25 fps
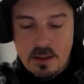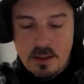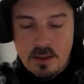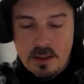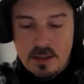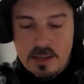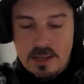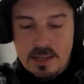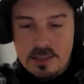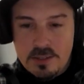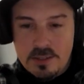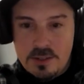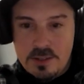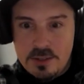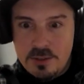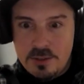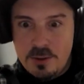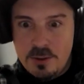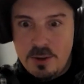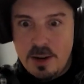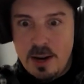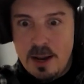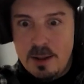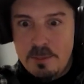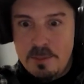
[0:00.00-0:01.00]
he's
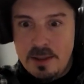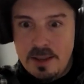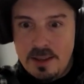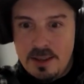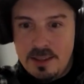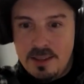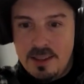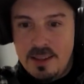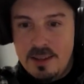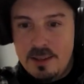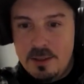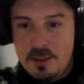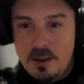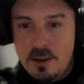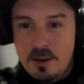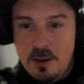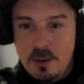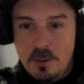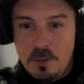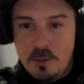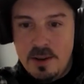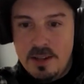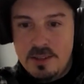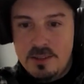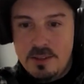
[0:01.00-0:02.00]
describing like the
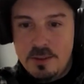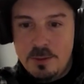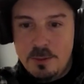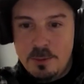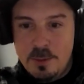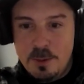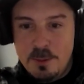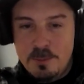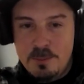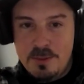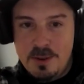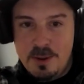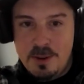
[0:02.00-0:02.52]
hallways and the rooms,